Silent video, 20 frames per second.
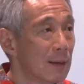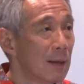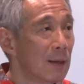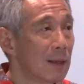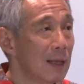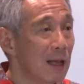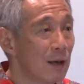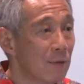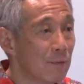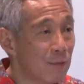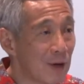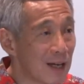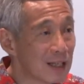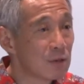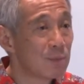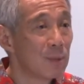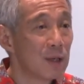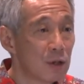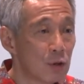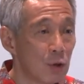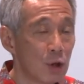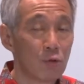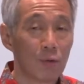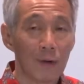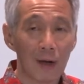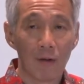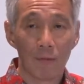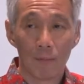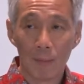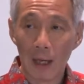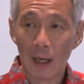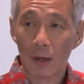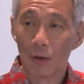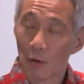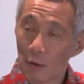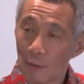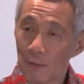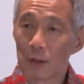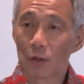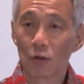the investments which we have made
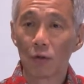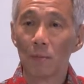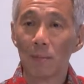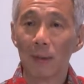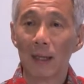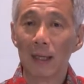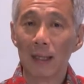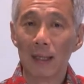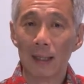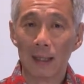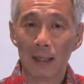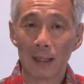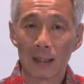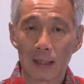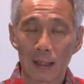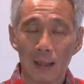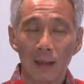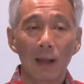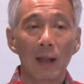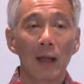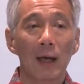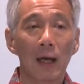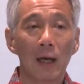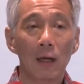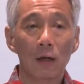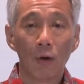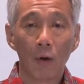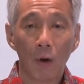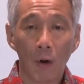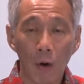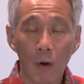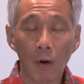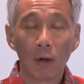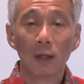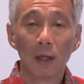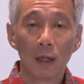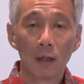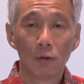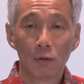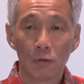over so many years in
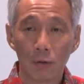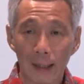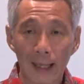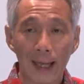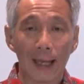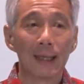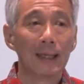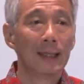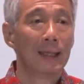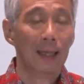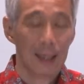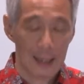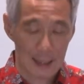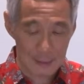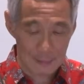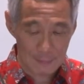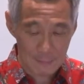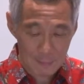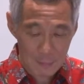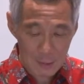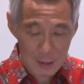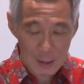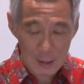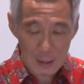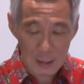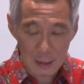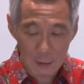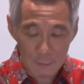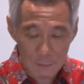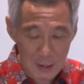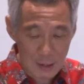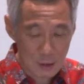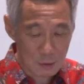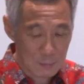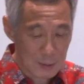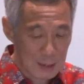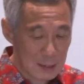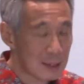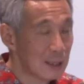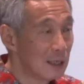order to get here. The
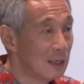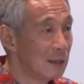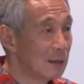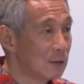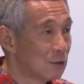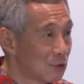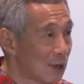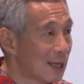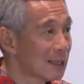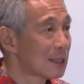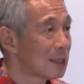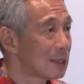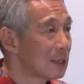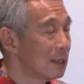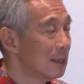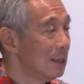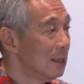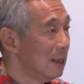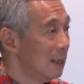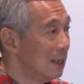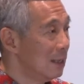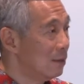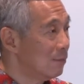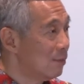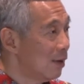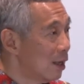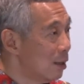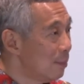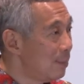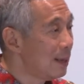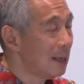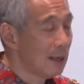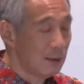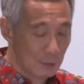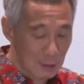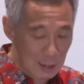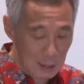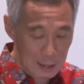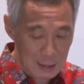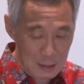investments in trust, in developing a
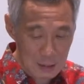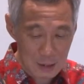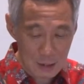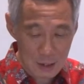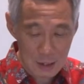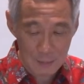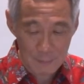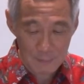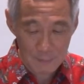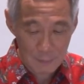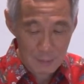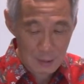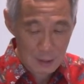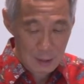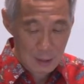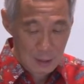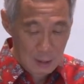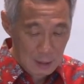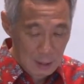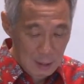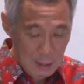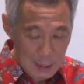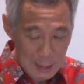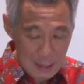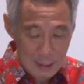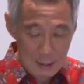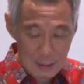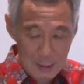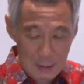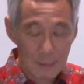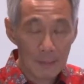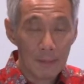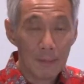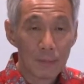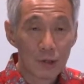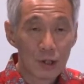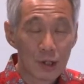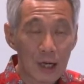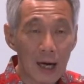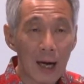relationship, in
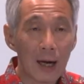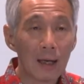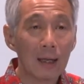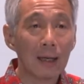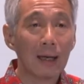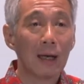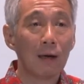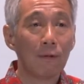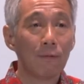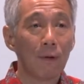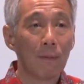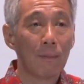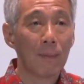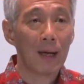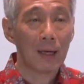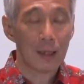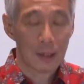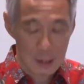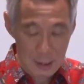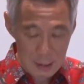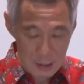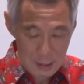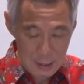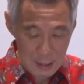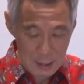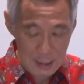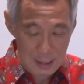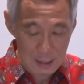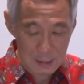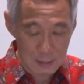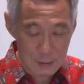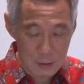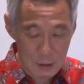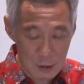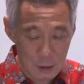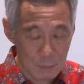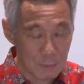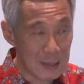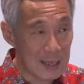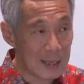sharing information, in
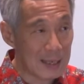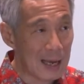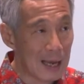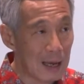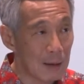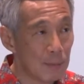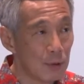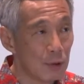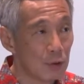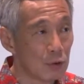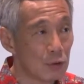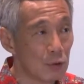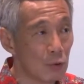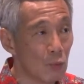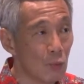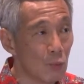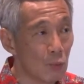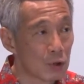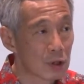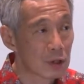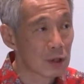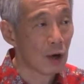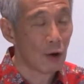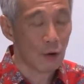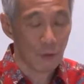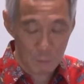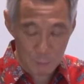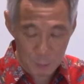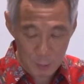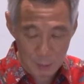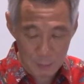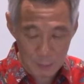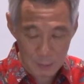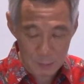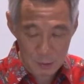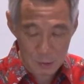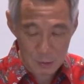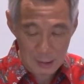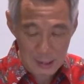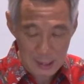being able to solve
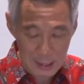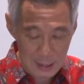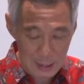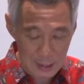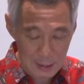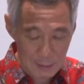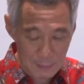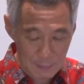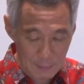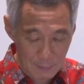problems together,